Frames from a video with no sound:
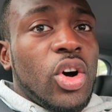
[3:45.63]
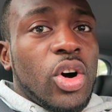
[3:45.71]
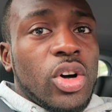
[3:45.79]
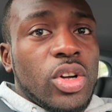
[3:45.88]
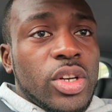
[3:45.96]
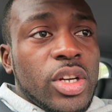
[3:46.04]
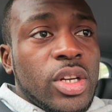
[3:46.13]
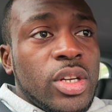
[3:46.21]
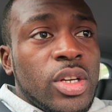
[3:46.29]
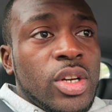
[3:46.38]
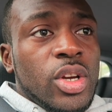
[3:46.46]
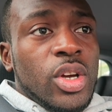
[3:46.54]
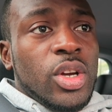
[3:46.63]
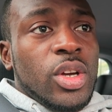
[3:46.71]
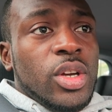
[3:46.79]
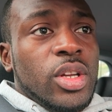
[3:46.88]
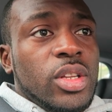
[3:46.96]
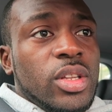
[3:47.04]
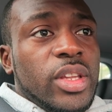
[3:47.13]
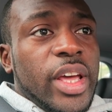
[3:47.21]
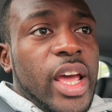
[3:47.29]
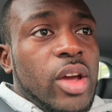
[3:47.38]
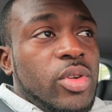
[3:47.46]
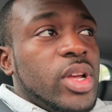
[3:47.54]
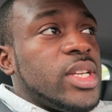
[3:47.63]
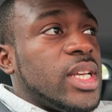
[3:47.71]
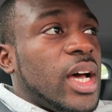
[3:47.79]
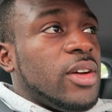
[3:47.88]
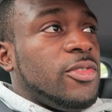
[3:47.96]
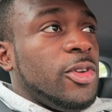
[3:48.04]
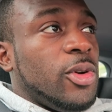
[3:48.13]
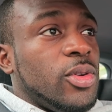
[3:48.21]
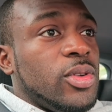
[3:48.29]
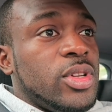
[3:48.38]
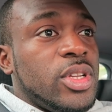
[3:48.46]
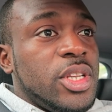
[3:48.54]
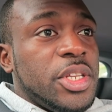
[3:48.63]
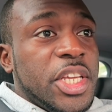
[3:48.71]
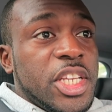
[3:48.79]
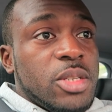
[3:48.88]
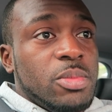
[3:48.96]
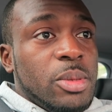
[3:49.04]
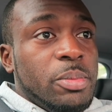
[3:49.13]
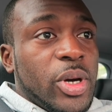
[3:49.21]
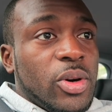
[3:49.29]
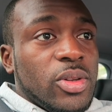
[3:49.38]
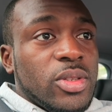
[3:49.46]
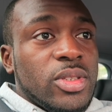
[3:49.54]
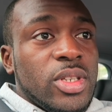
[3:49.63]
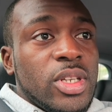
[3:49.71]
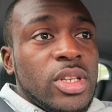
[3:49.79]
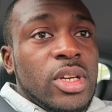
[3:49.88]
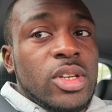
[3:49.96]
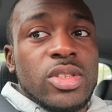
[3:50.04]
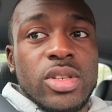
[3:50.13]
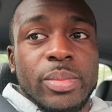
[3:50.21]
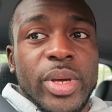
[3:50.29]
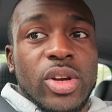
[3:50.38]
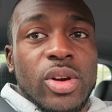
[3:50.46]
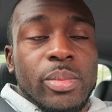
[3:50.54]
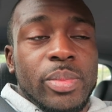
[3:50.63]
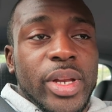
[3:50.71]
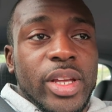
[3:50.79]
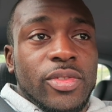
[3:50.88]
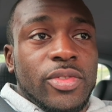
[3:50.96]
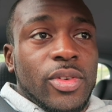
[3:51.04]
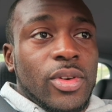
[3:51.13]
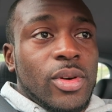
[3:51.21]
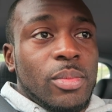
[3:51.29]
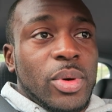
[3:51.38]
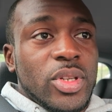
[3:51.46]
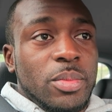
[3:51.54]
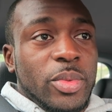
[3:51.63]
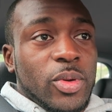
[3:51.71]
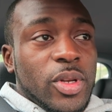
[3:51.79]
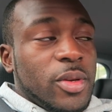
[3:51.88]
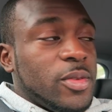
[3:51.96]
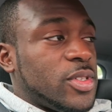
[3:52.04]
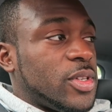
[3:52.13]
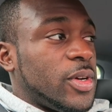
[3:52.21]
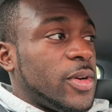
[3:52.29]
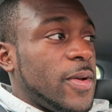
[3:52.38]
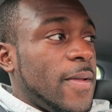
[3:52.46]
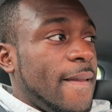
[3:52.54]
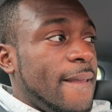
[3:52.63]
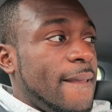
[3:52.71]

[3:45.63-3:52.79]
on the areas that I feel need to be built to be complete for bodybuilding. So